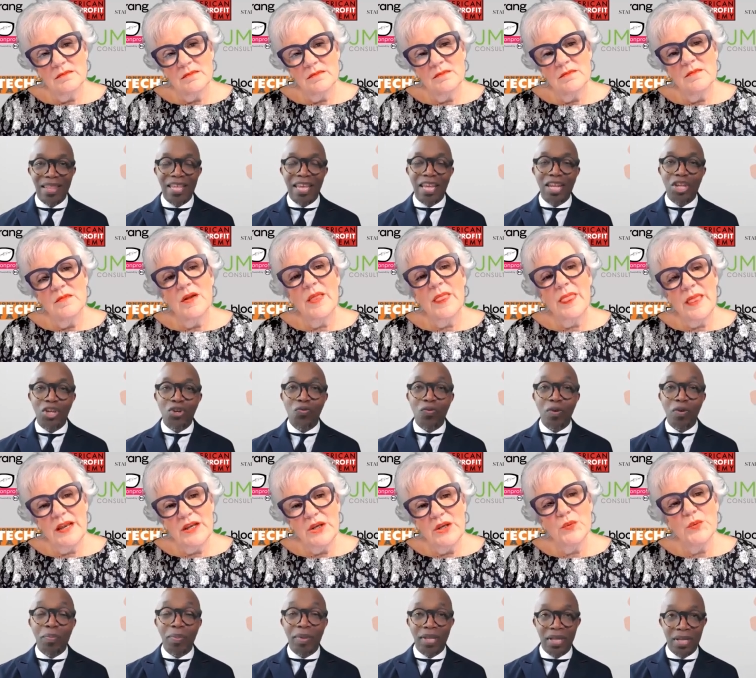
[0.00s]
Speaker 1: Then you
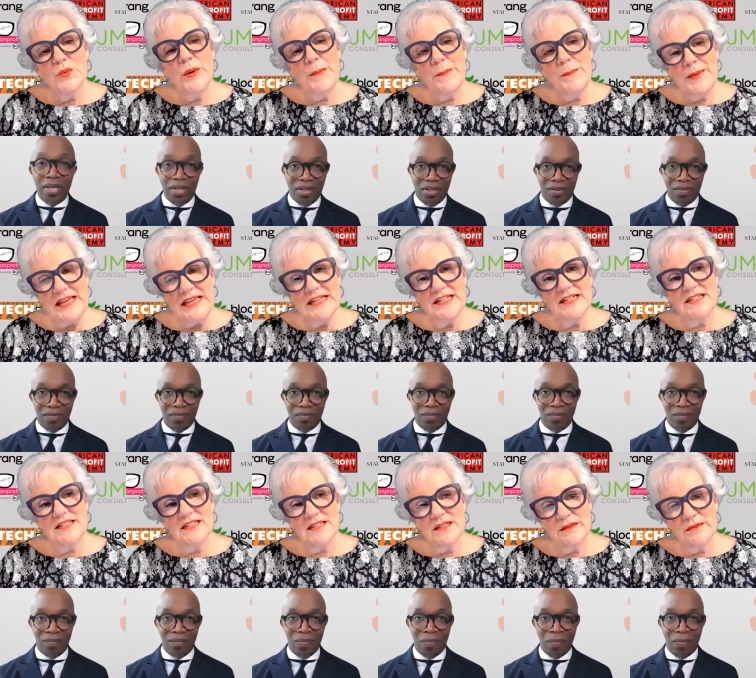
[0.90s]
repeat.
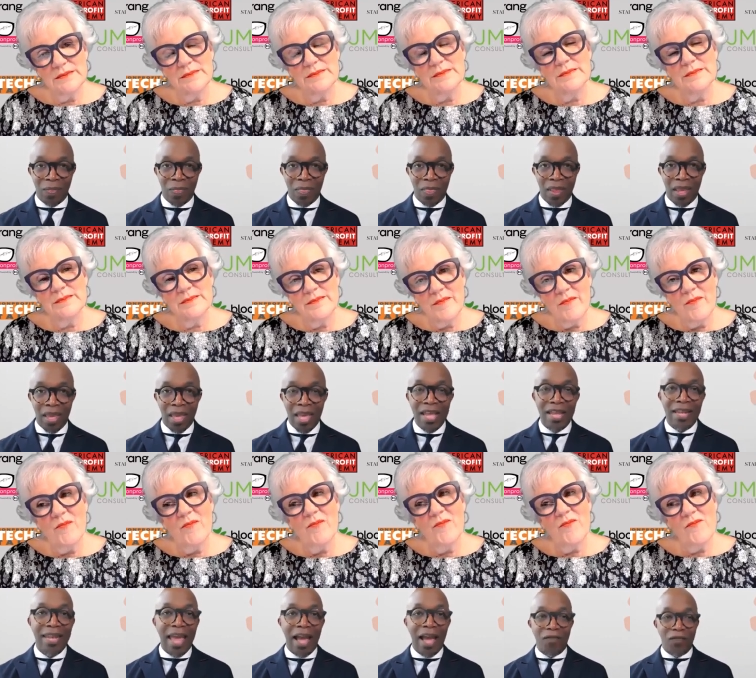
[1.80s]

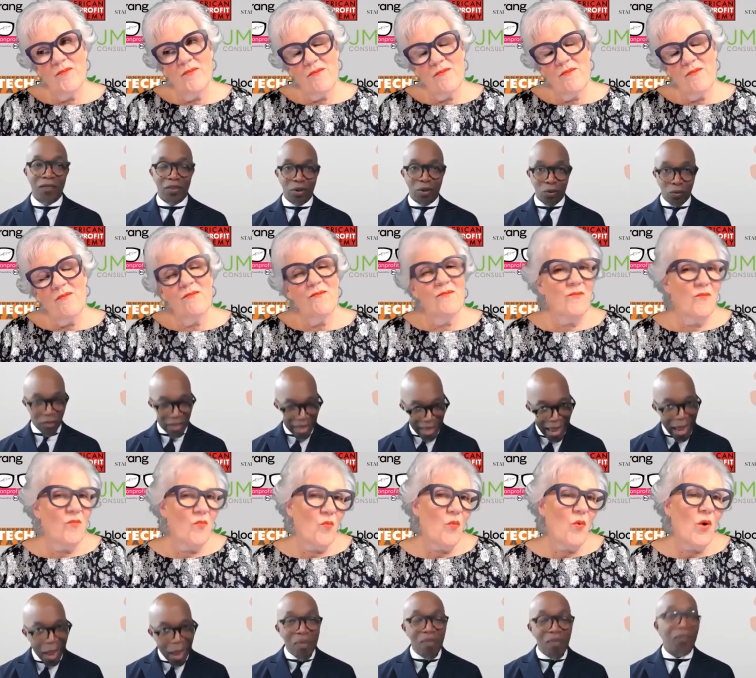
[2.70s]
Now, for those
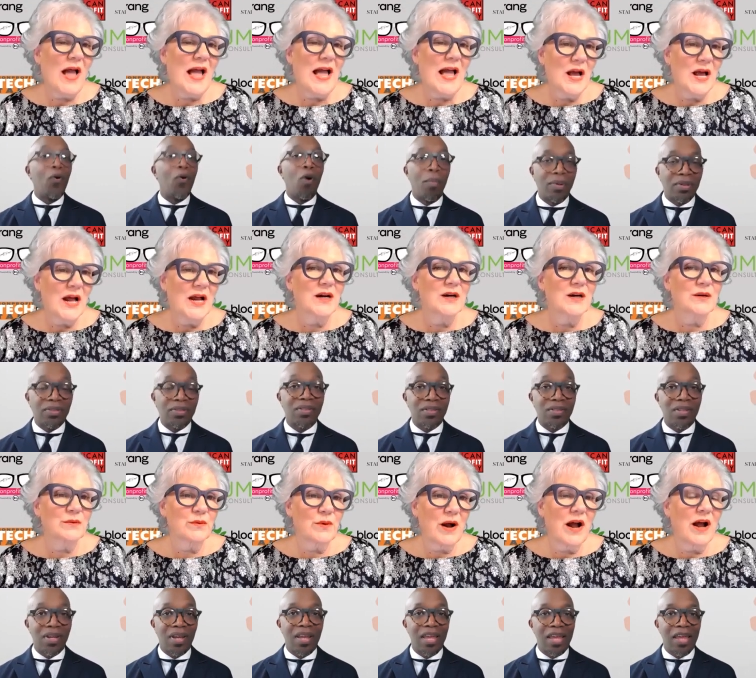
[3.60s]
high performers,
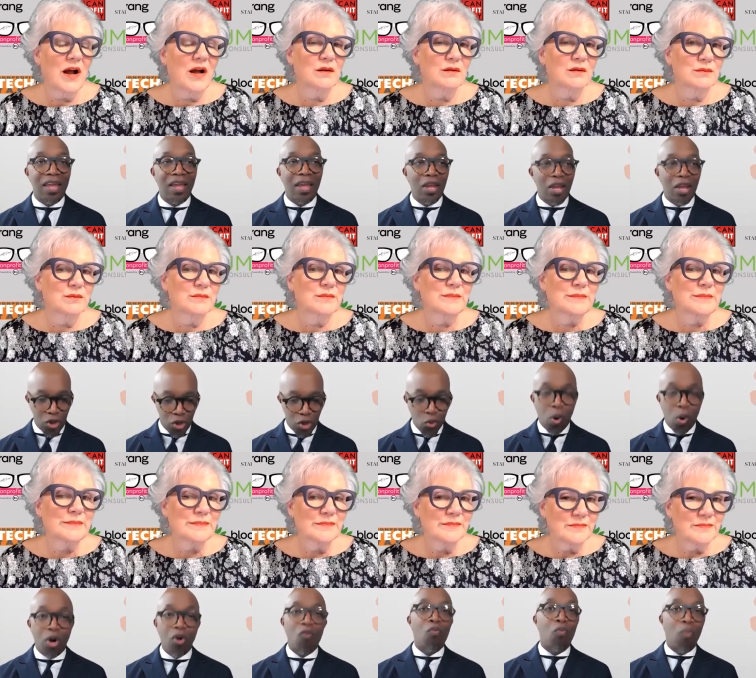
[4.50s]
you
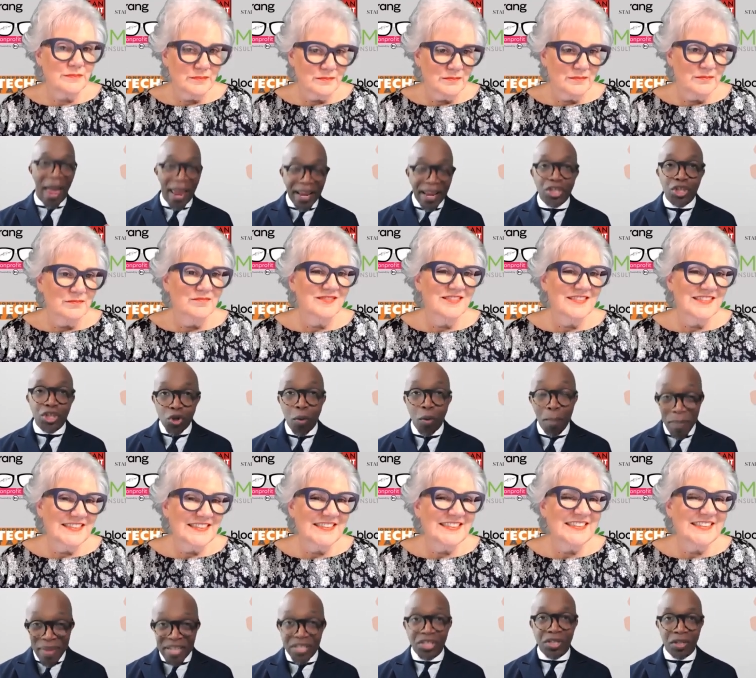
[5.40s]
want to write your
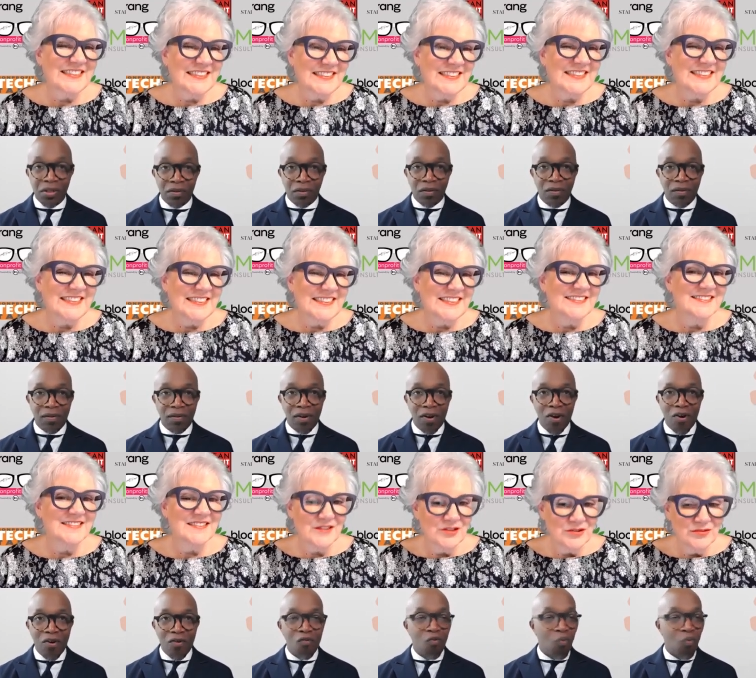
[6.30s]
mission,
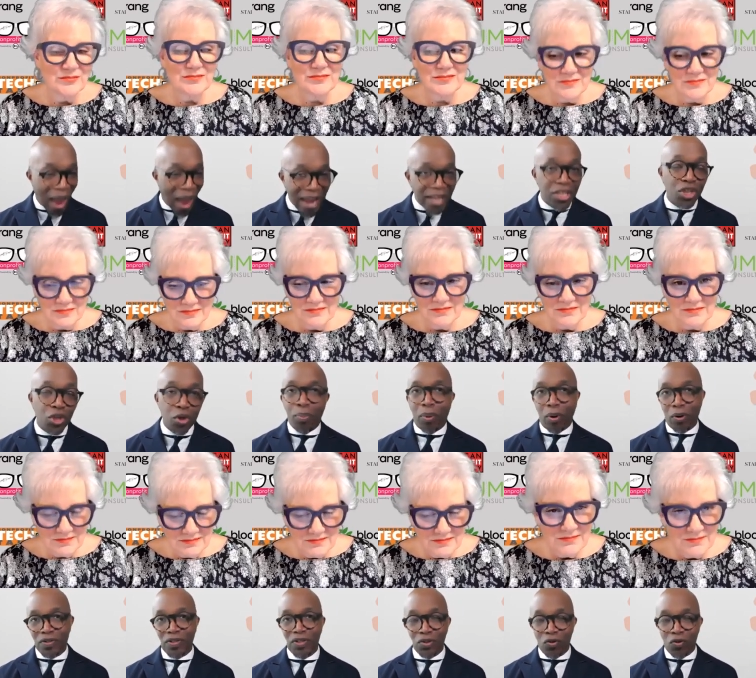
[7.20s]
write your
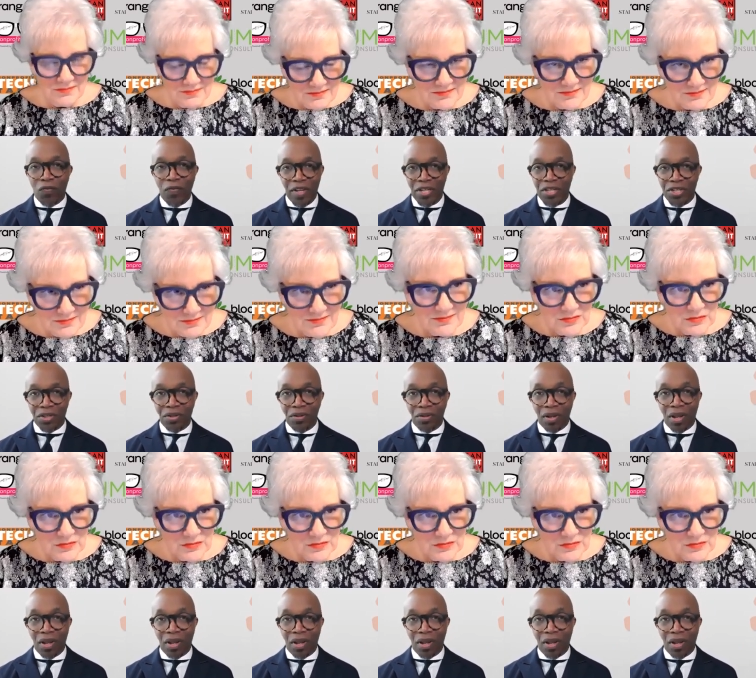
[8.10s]
personal vision,